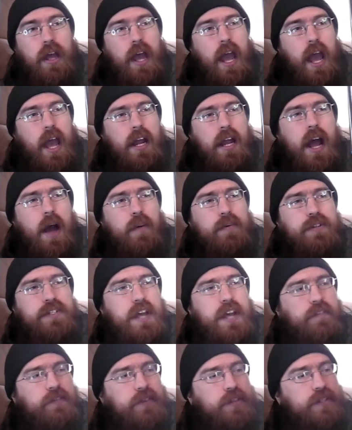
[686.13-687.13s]
And I was
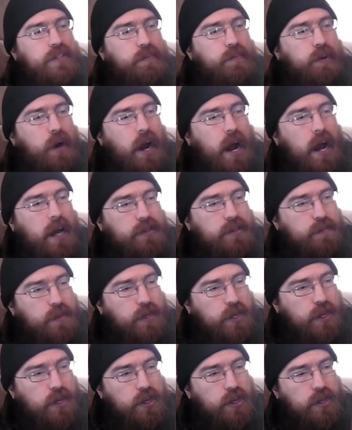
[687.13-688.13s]
definitely surprised
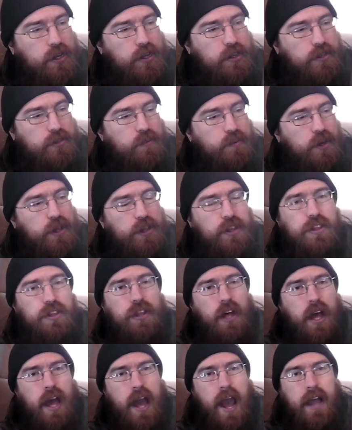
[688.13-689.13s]
because with
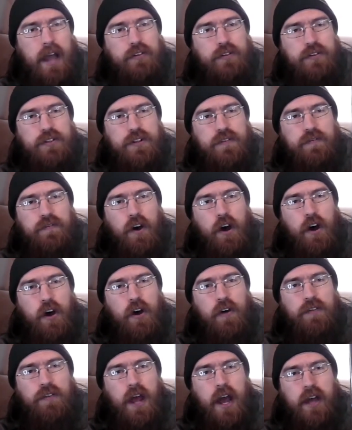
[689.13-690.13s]
the actors
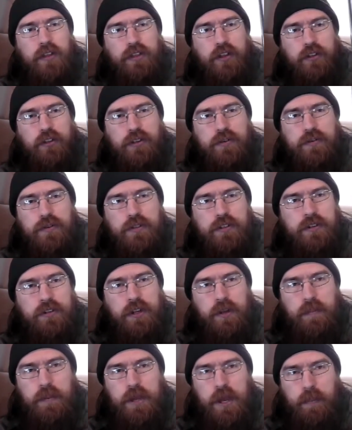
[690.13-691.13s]
involved, I thought this was
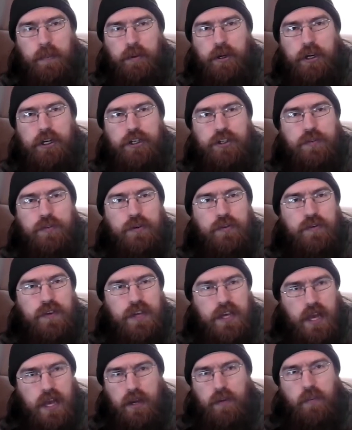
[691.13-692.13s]
going to be a British
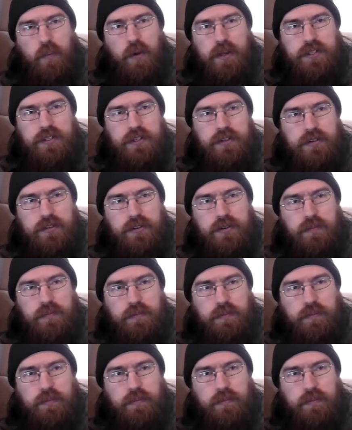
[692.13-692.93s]
movie, and it wasn't.